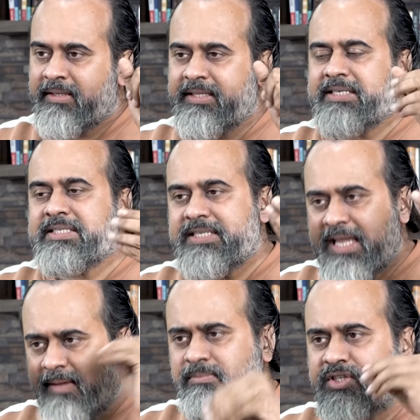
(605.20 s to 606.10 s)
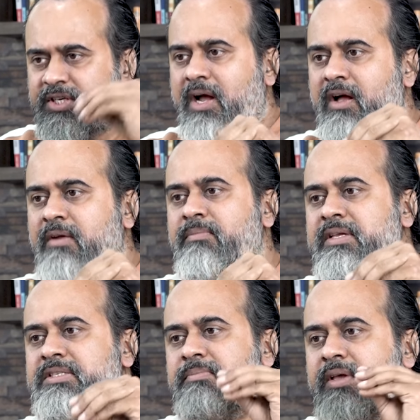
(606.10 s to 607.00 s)
That same charm
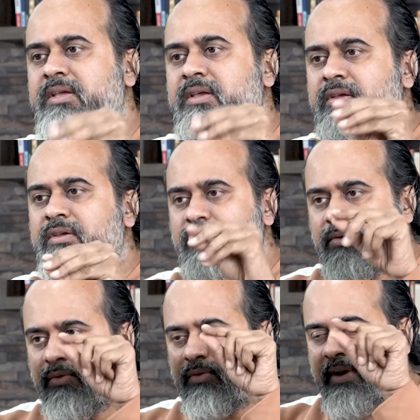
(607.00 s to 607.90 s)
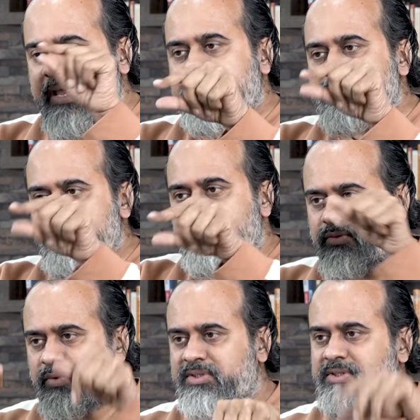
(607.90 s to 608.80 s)
is making you raise
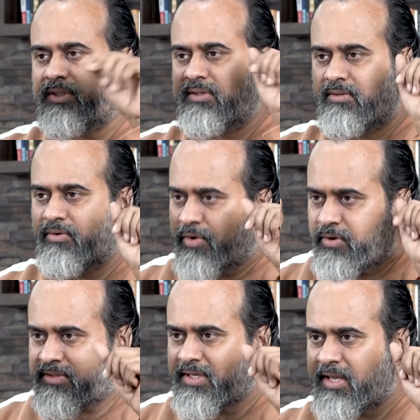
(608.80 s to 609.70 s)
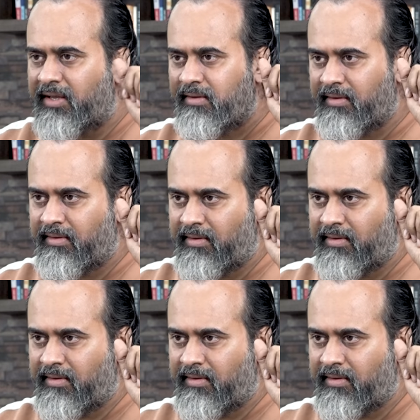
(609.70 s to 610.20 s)
this question, don't you see?